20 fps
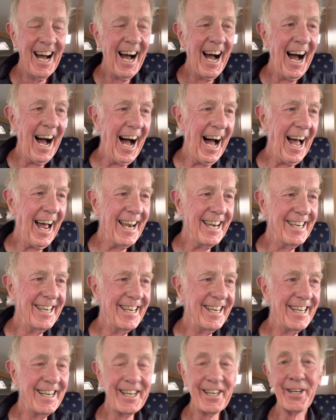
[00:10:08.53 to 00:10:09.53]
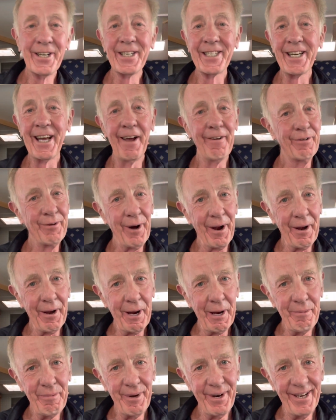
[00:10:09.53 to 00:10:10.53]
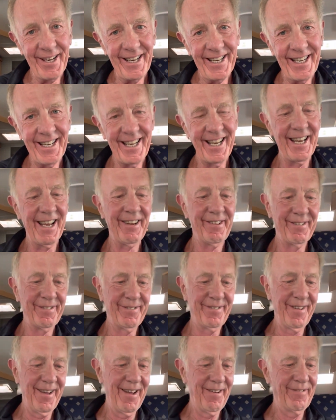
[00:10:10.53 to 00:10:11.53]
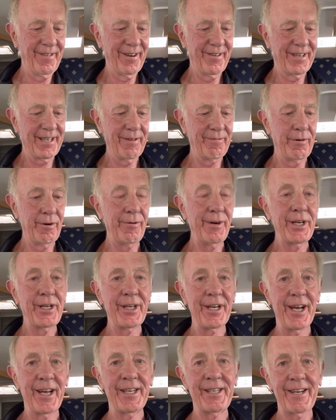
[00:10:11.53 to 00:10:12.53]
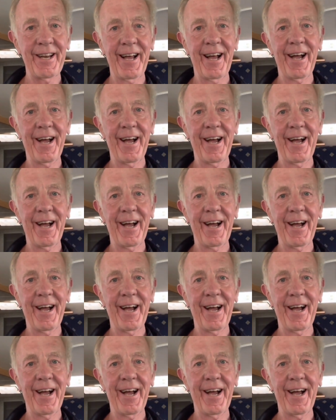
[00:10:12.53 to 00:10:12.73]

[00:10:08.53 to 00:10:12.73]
And you could save quite a lot of money if you simply research.